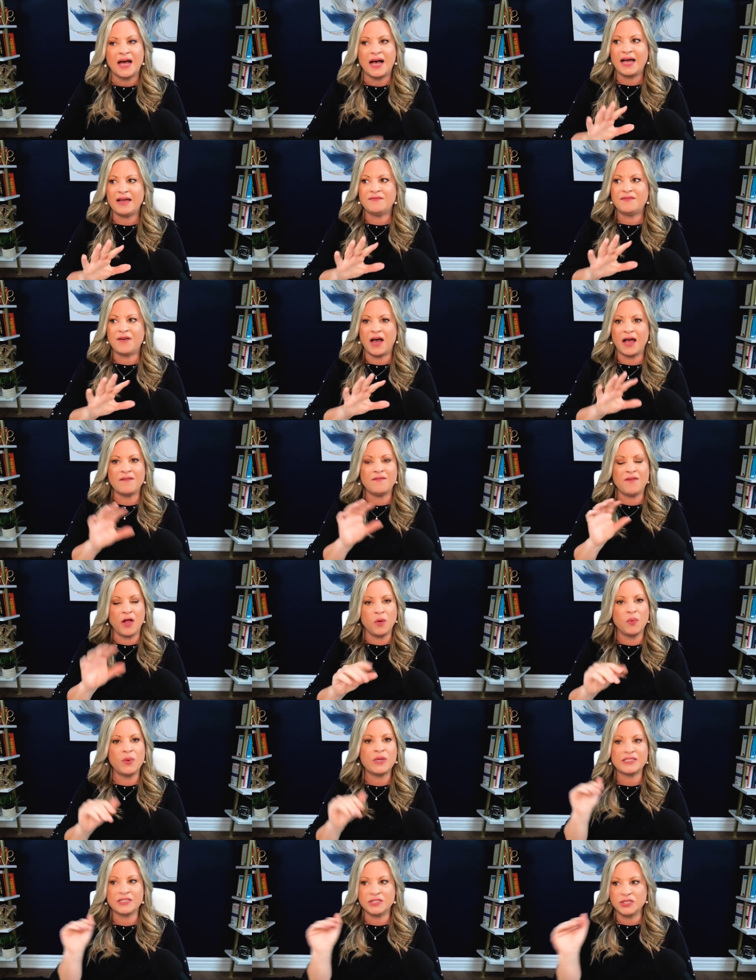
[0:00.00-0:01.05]
I've I've
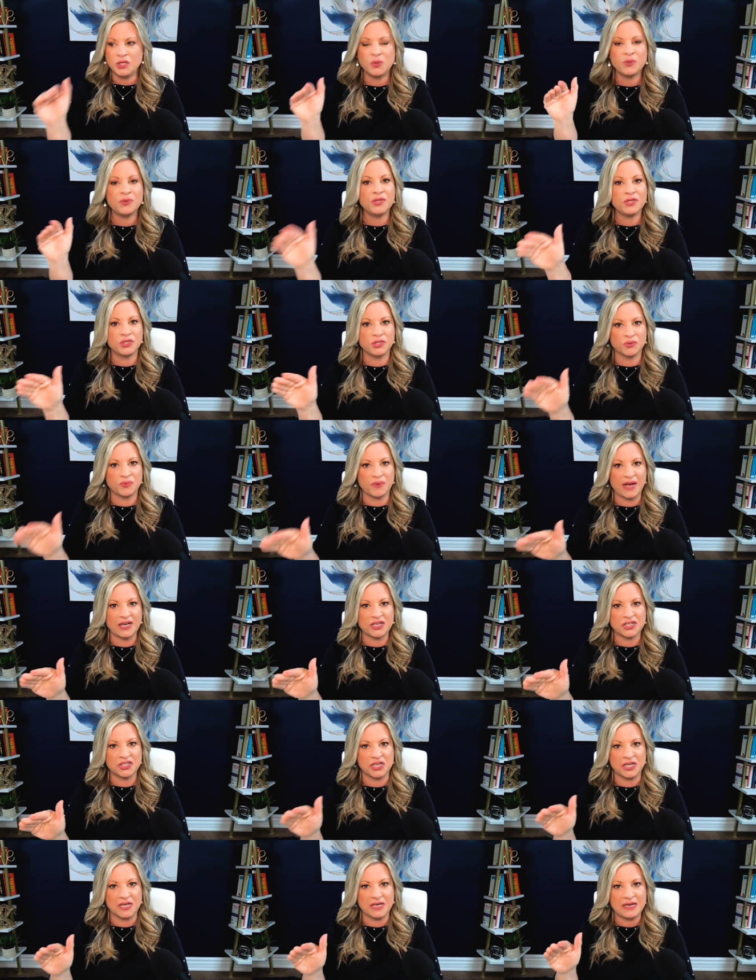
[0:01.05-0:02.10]
always known the
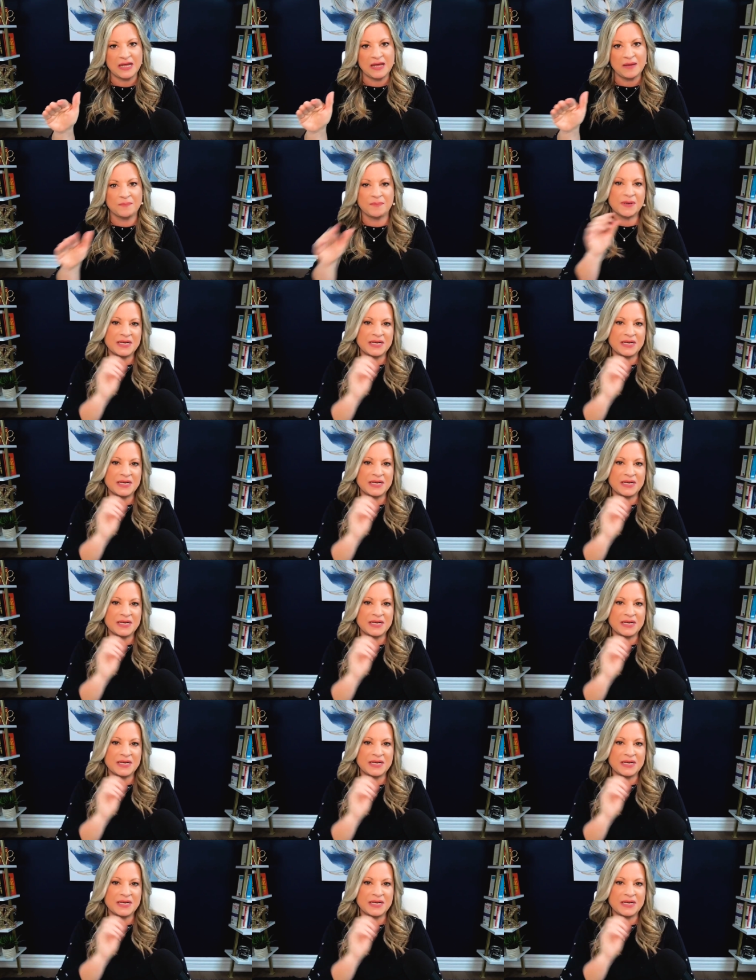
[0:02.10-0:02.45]
direction,